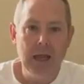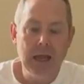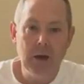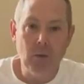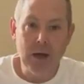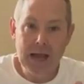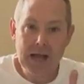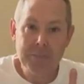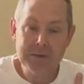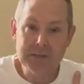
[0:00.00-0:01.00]
what
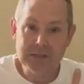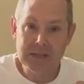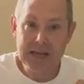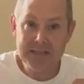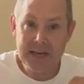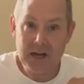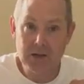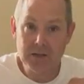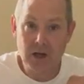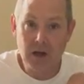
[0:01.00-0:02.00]
happens is that
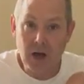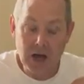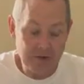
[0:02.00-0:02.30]
tears off